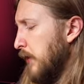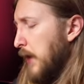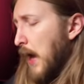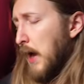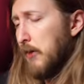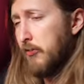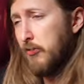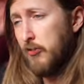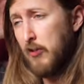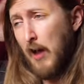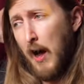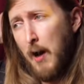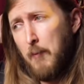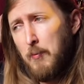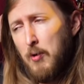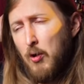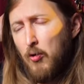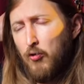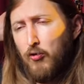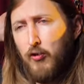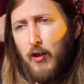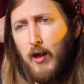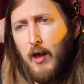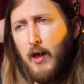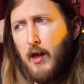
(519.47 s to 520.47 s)
Yes, I'm
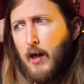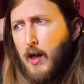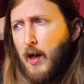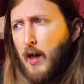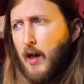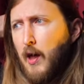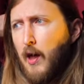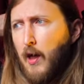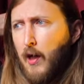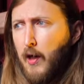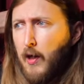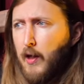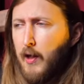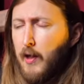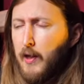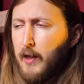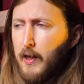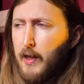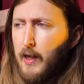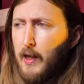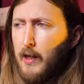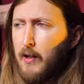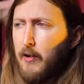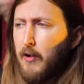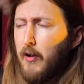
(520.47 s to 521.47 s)
using
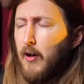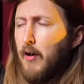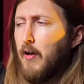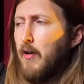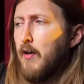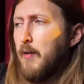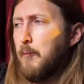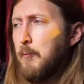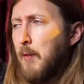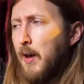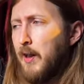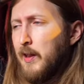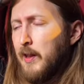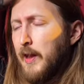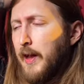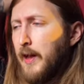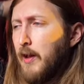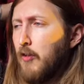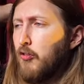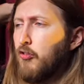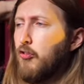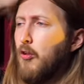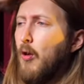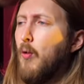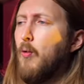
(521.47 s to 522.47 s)
either my
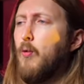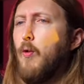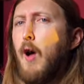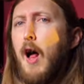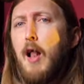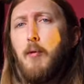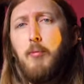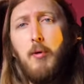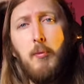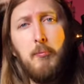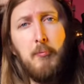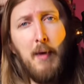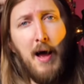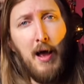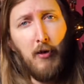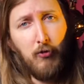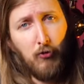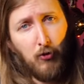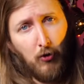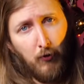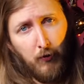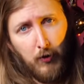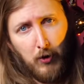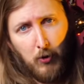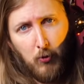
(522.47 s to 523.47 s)
latest solo album,
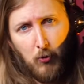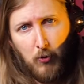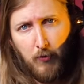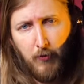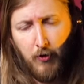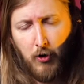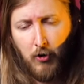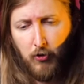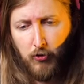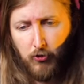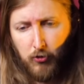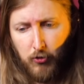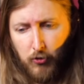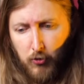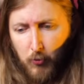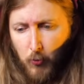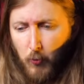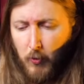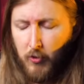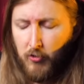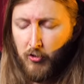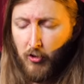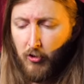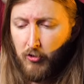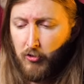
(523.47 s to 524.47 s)
Master of the Universe,
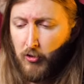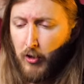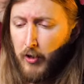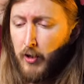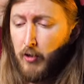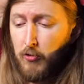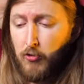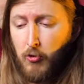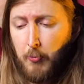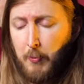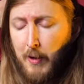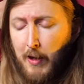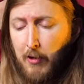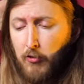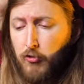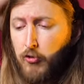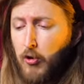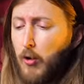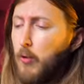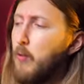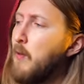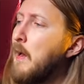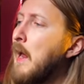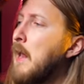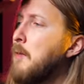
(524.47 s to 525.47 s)
which is an instrumental
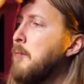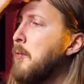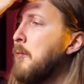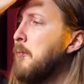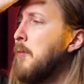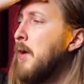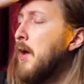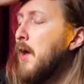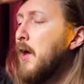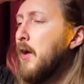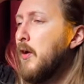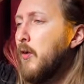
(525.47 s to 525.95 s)
solo album,